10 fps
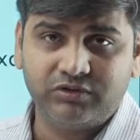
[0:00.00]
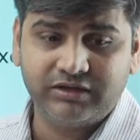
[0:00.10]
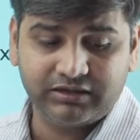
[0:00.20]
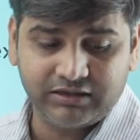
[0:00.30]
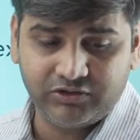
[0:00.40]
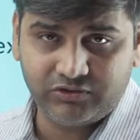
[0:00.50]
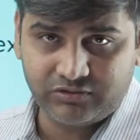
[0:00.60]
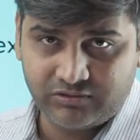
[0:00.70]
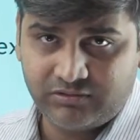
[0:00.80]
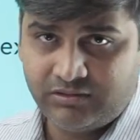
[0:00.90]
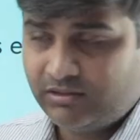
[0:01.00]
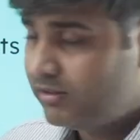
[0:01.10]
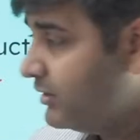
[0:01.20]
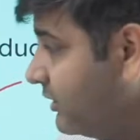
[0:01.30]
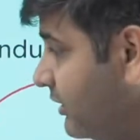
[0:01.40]
their tenure.
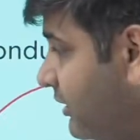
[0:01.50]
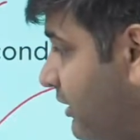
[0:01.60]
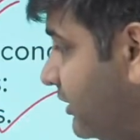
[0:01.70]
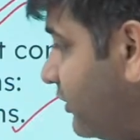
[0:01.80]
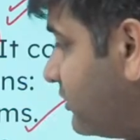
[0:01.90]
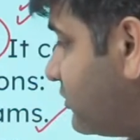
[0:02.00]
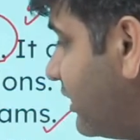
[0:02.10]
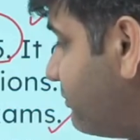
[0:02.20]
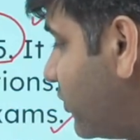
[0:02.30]
They also have